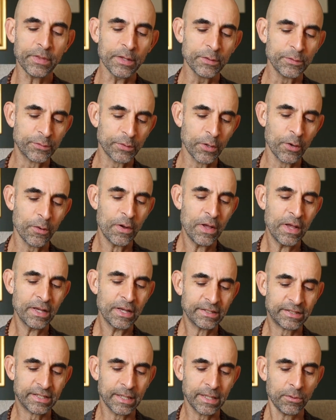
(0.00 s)
So,
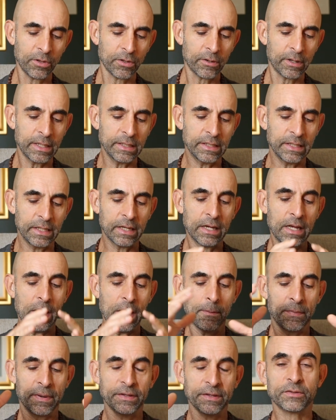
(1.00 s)
similar idea,
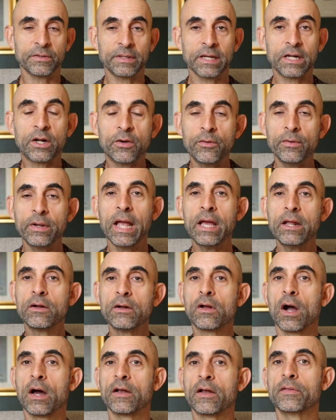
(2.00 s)
but so the
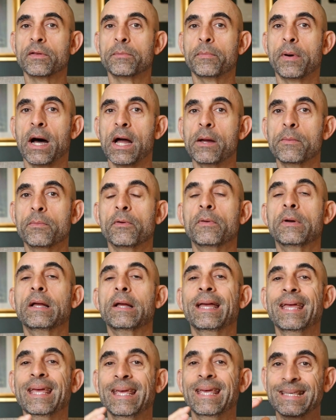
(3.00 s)
creator God of the Bible
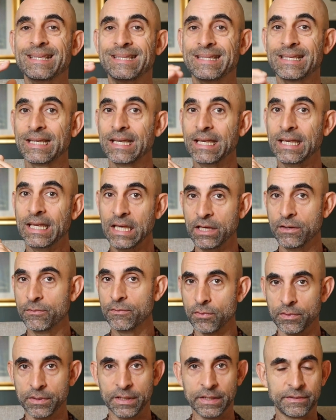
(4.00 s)
is
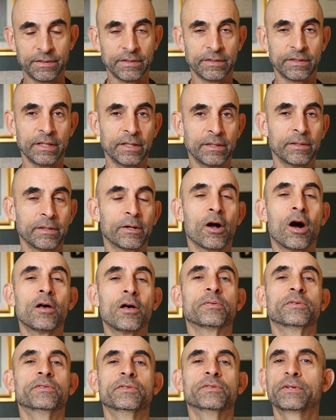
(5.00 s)
evil. This is in the
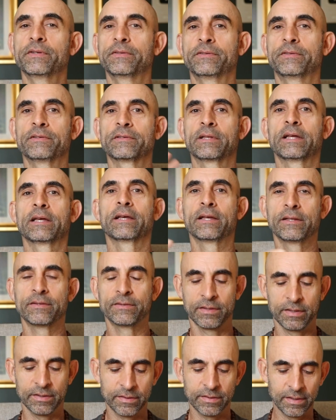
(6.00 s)
Gospel of Judas, is like
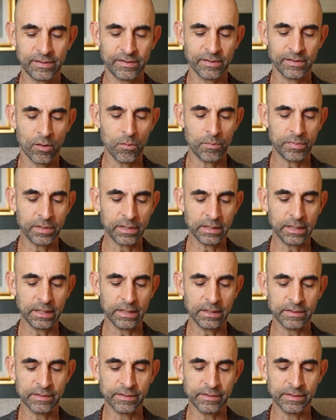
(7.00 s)
it's
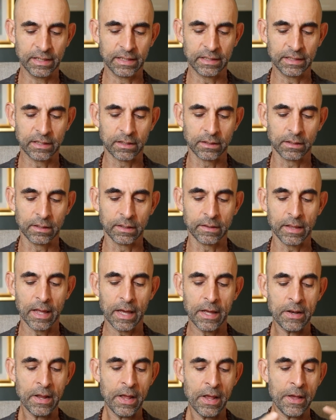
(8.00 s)
openly declared like
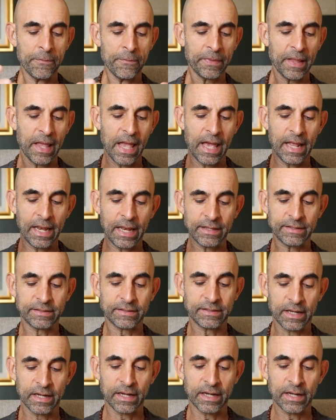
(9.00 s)
that. And it's
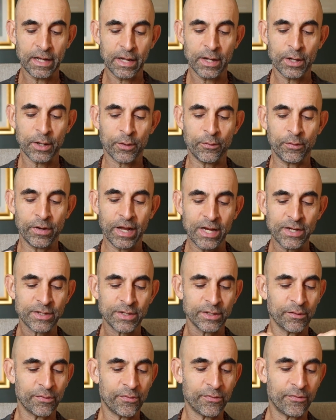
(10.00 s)
the
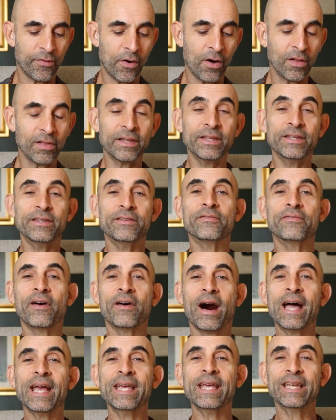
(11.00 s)
creation of fallen
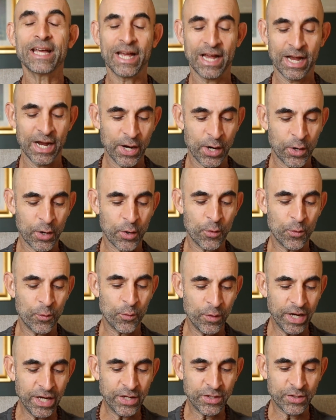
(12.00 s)
divine
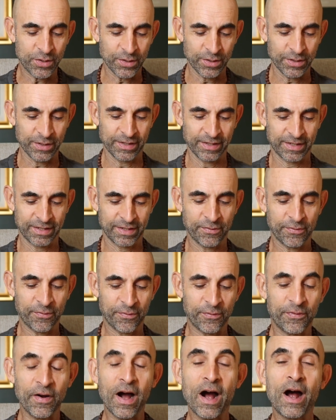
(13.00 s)
creatures,
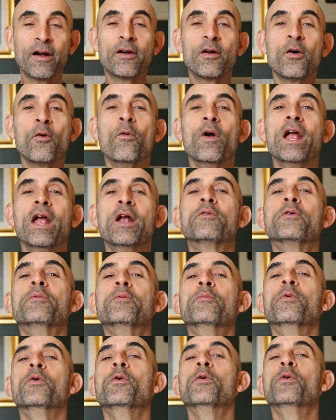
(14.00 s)
far away,
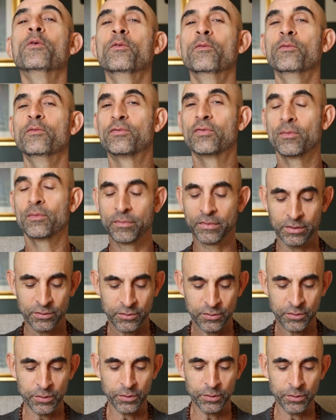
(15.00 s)
removed from the
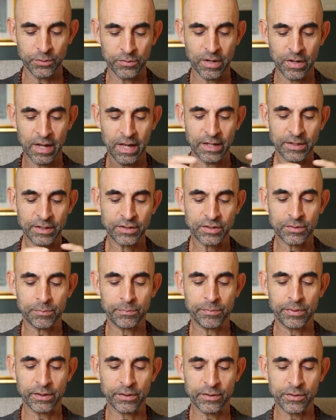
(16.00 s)
true
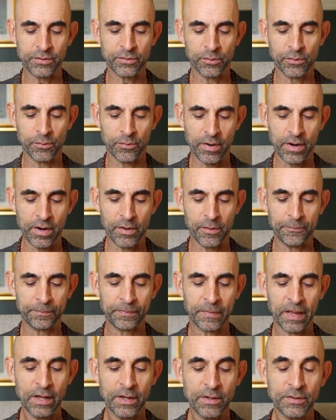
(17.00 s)
spiritual realm.
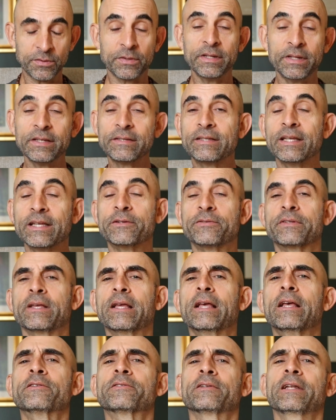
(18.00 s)
So this is
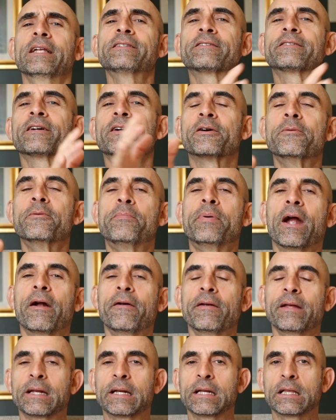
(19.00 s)
interesting. So let's start
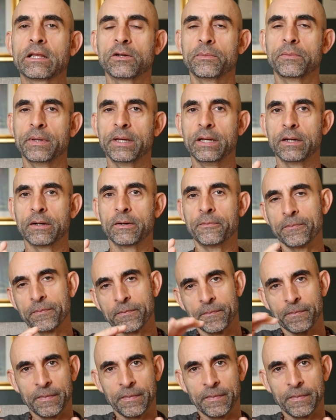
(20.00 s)
comparing it a little bit here.